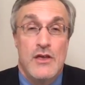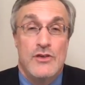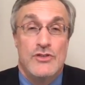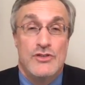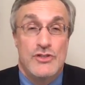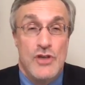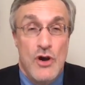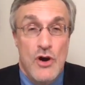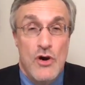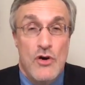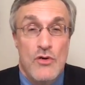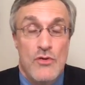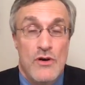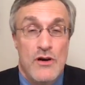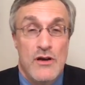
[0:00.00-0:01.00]

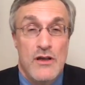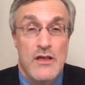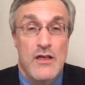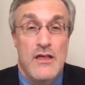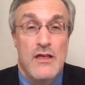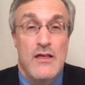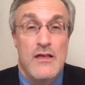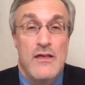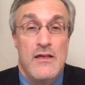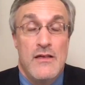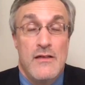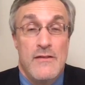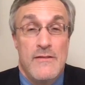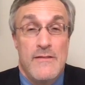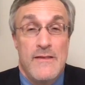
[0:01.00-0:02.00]
So,
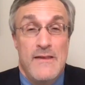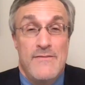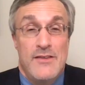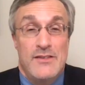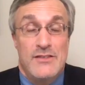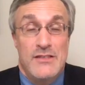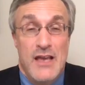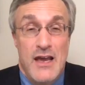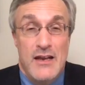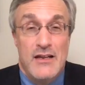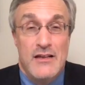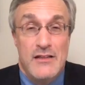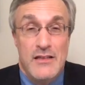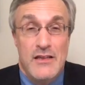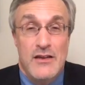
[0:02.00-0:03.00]
if it's not
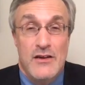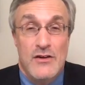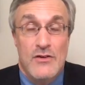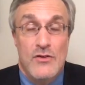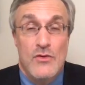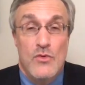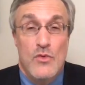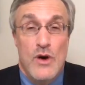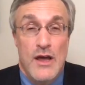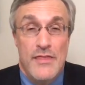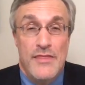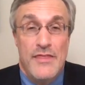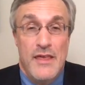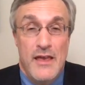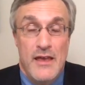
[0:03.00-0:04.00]
clear,
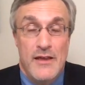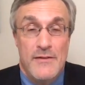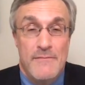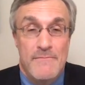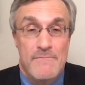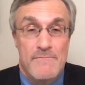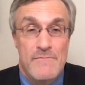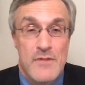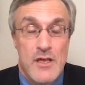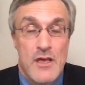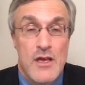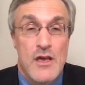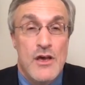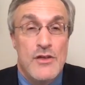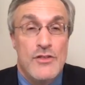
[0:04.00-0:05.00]
what then?
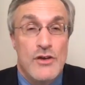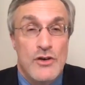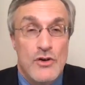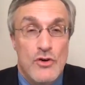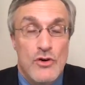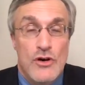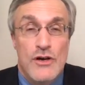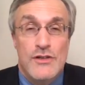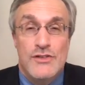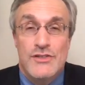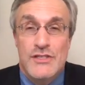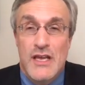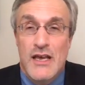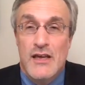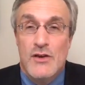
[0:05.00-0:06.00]
The court
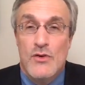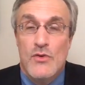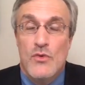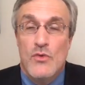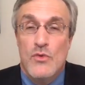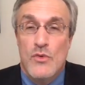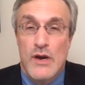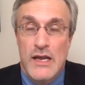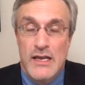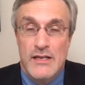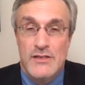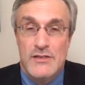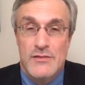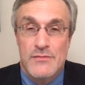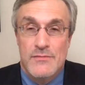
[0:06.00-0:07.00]
said,
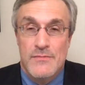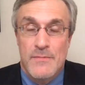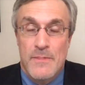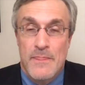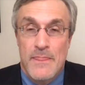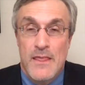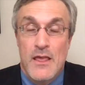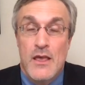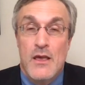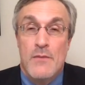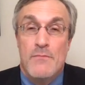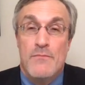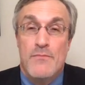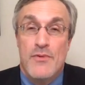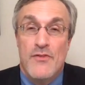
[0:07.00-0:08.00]
wait,
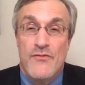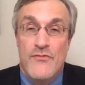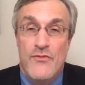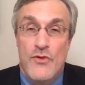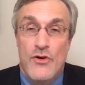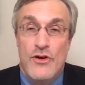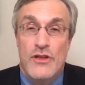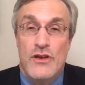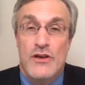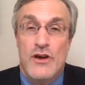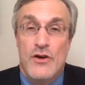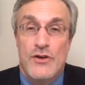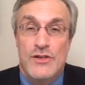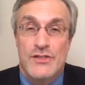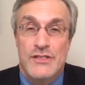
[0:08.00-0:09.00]
before you
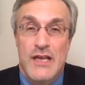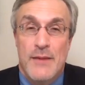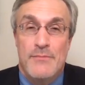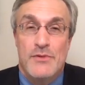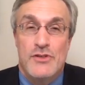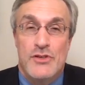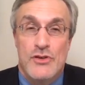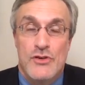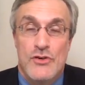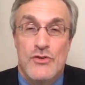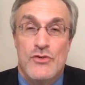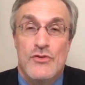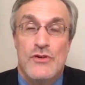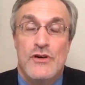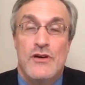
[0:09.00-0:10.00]
go to step
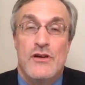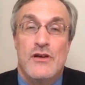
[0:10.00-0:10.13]
2,